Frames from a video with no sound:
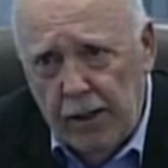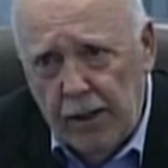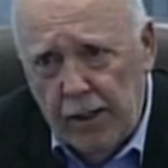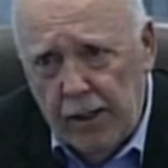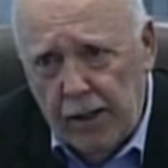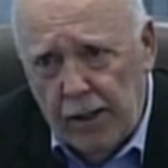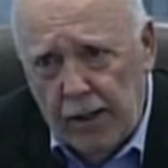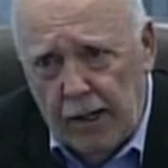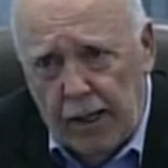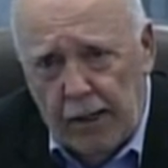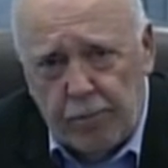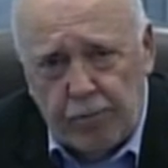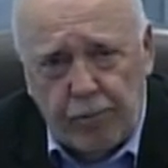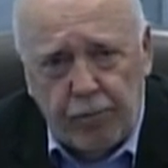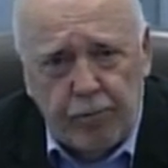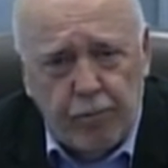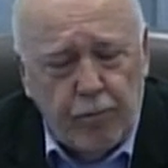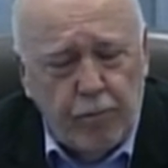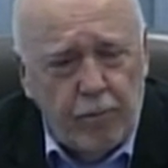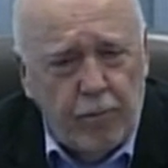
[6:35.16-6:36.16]
Uh,
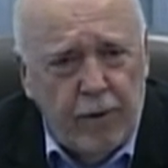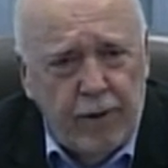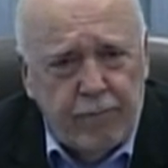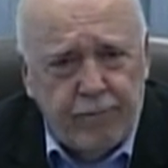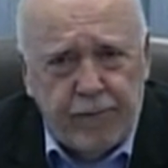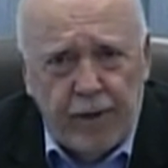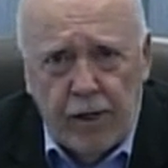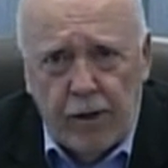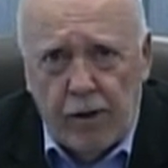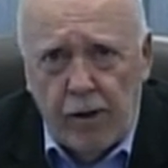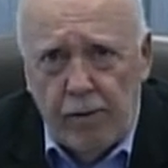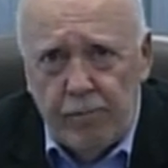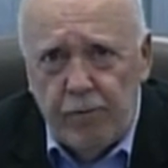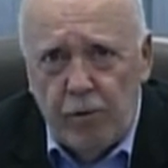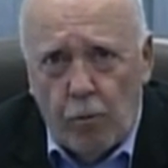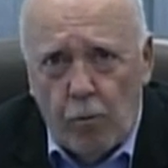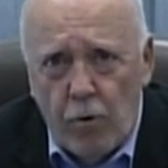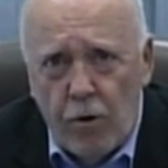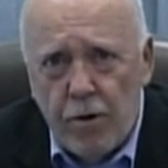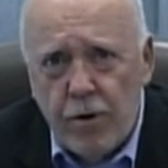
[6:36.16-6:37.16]
if they come to
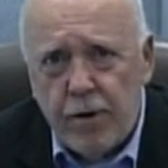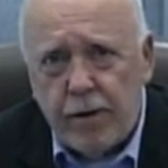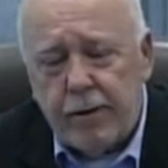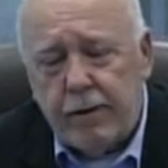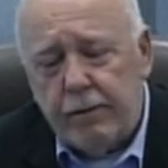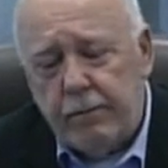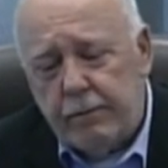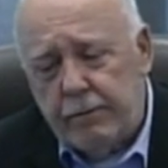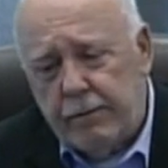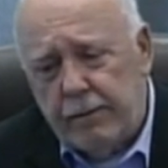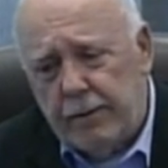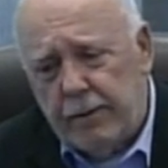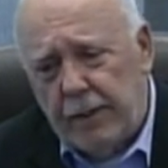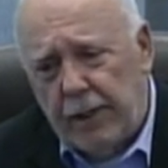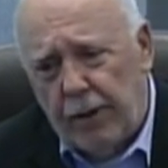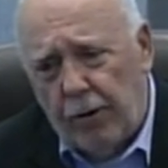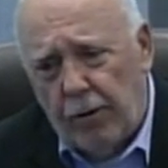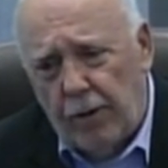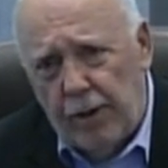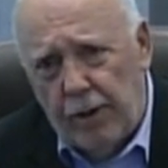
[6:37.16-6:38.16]
work
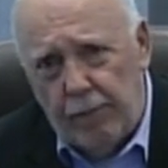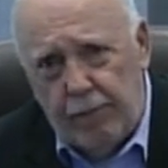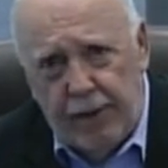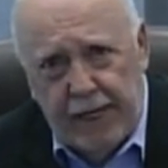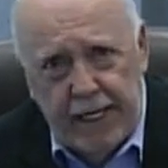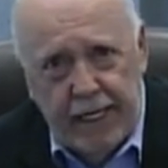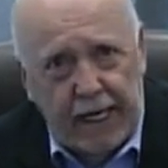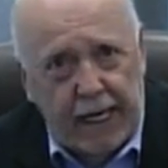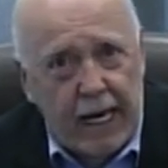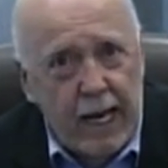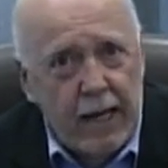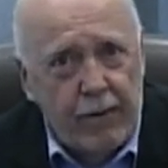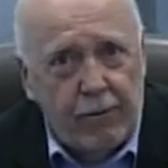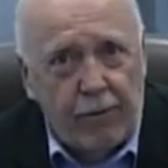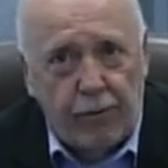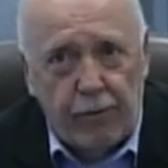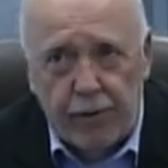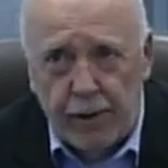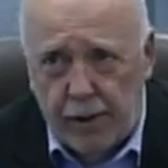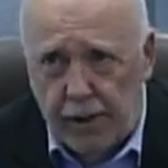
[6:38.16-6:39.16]
they're going to be
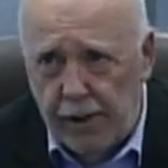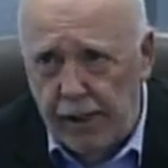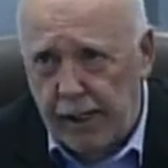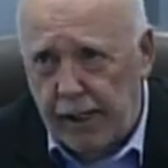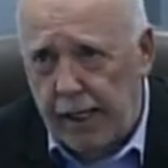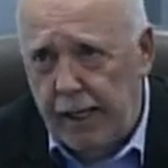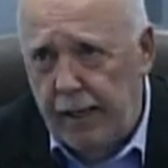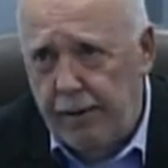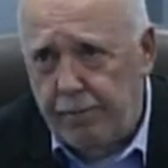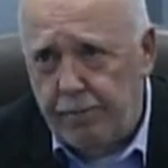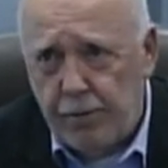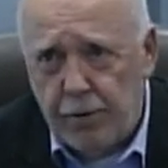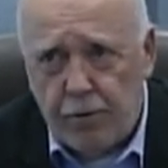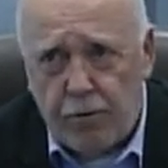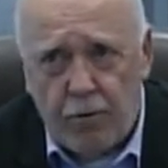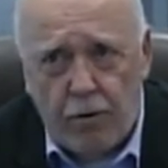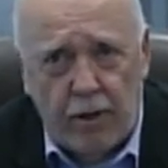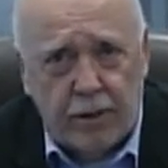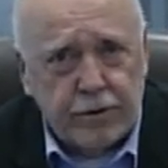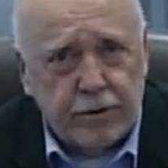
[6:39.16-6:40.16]
together. They're going to keep
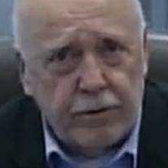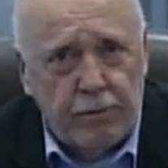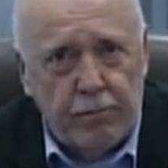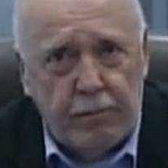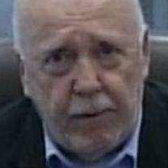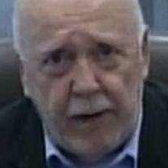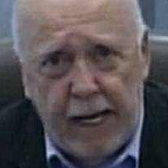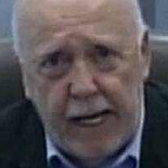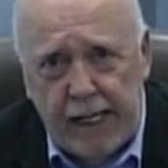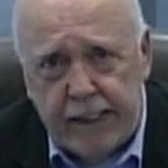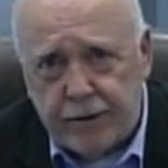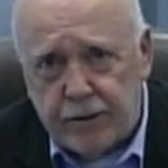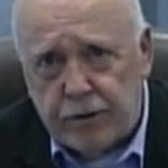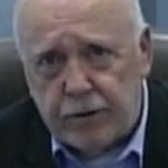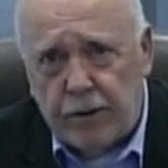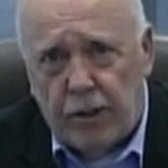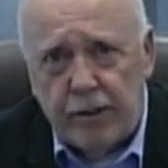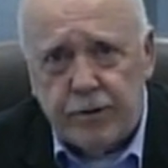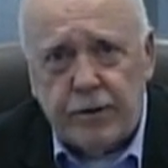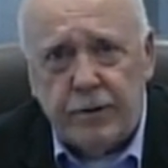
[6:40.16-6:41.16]
crossing paths,
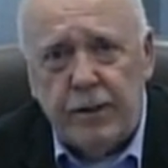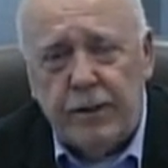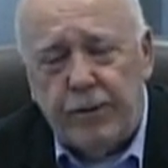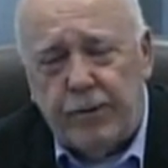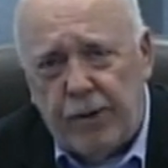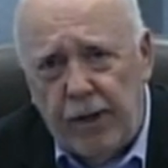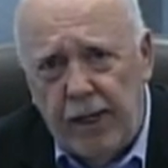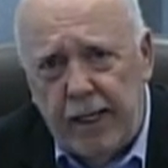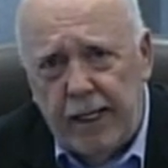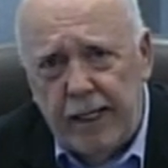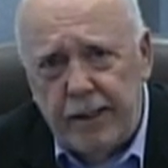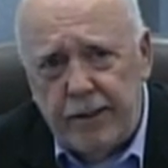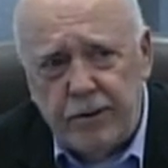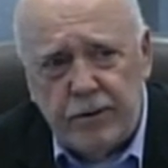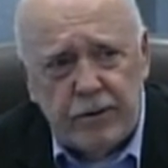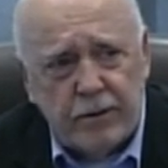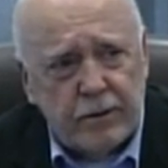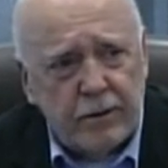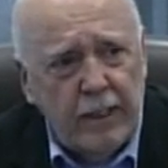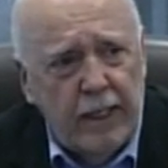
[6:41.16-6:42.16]
touching
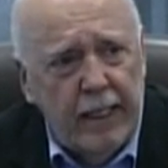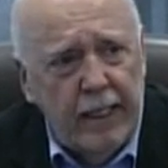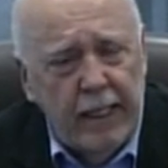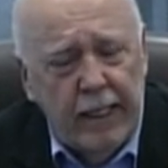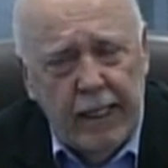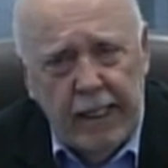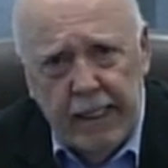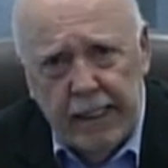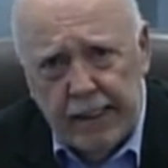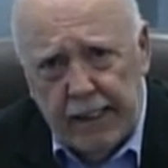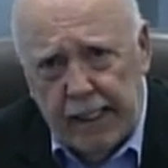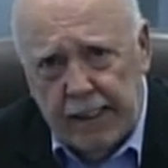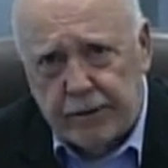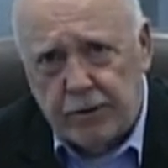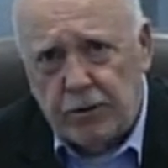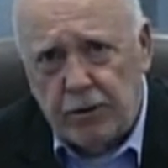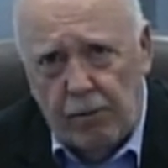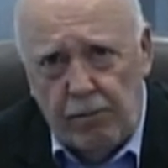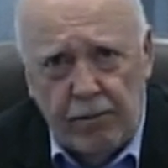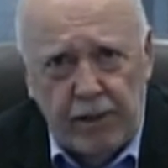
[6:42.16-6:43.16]
things that
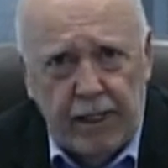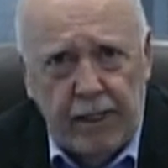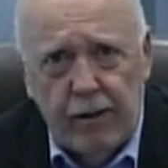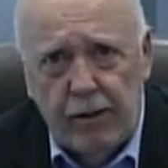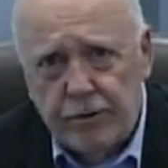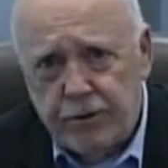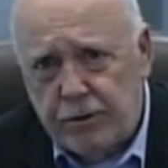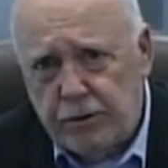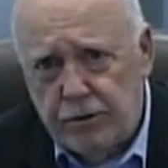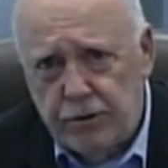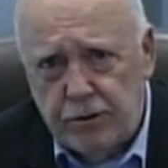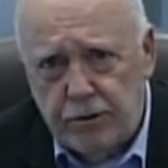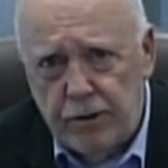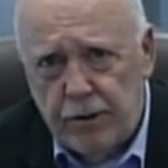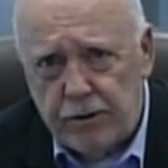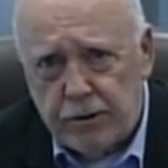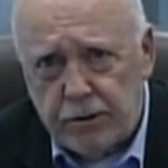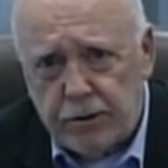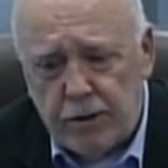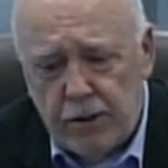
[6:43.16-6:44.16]
somebody else has
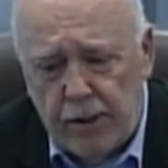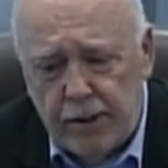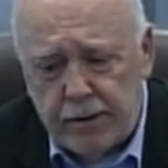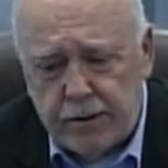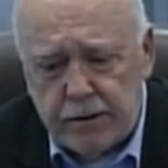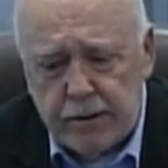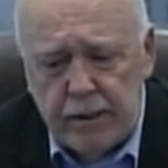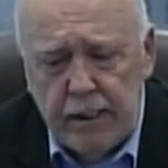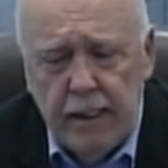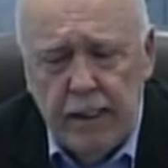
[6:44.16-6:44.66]
just touched.